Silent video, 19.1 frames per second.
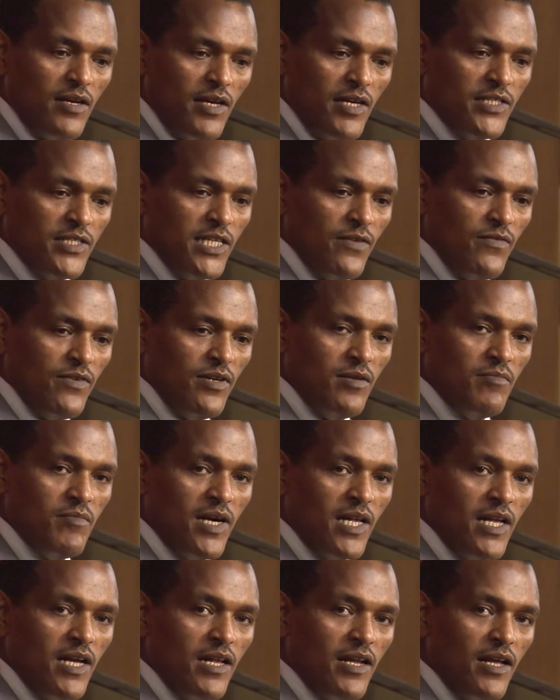HIV,
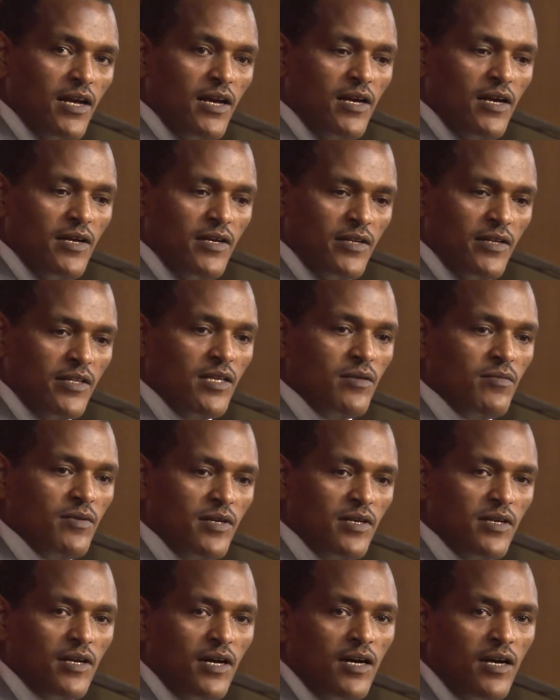malaria, and
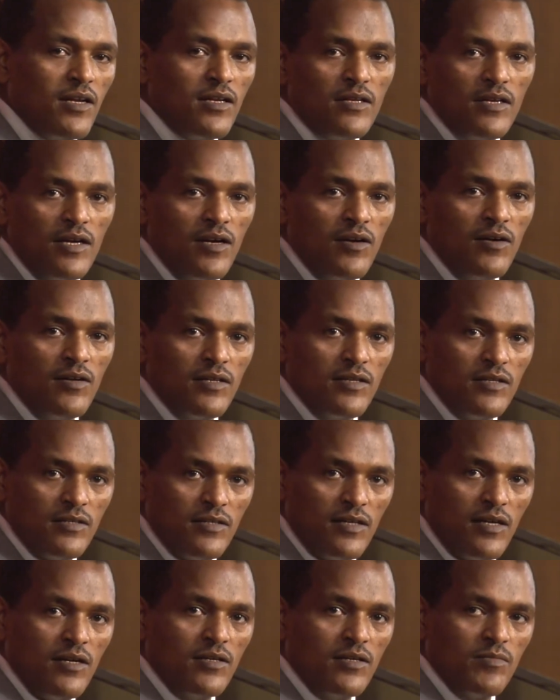TB are
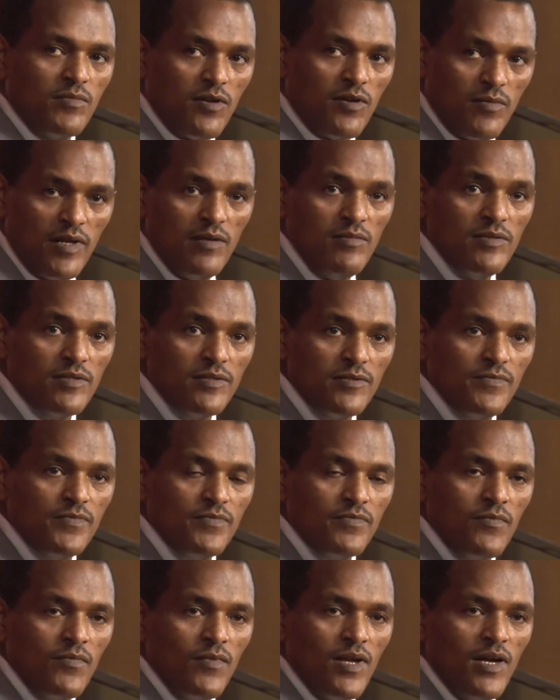our problems,
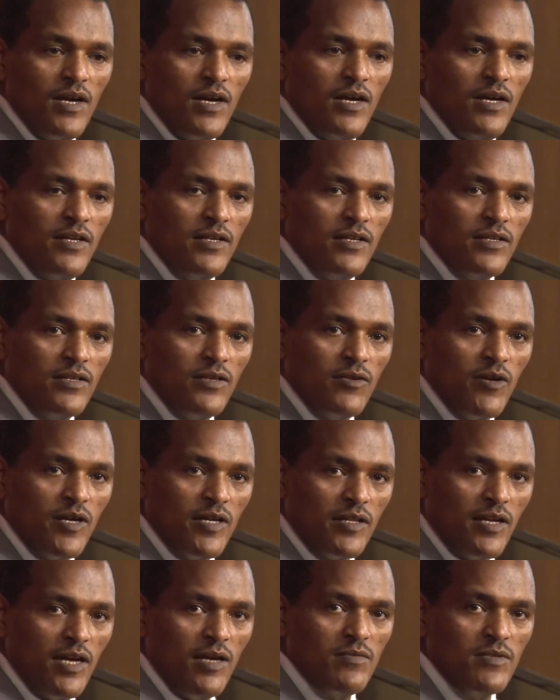and there were
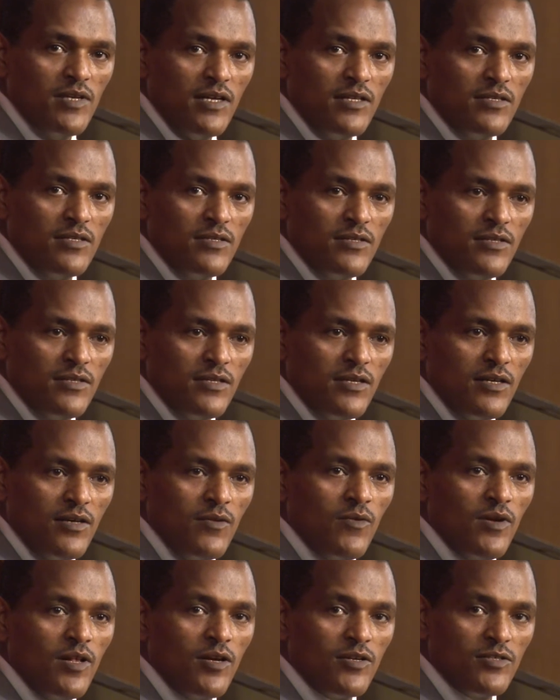times that
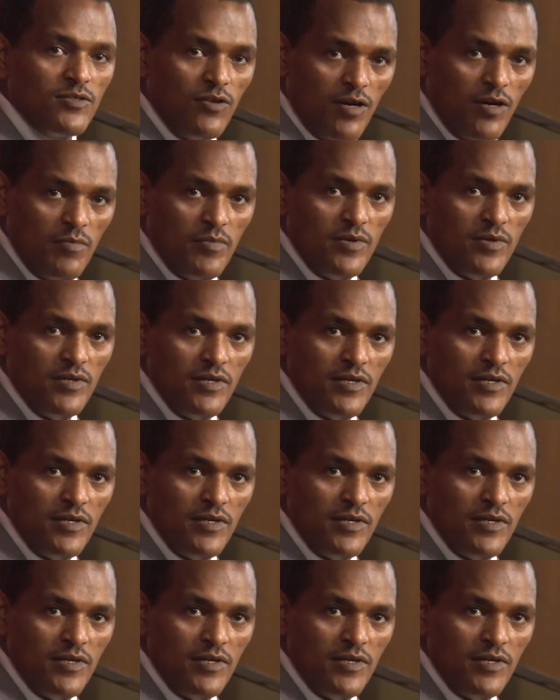we lost hope,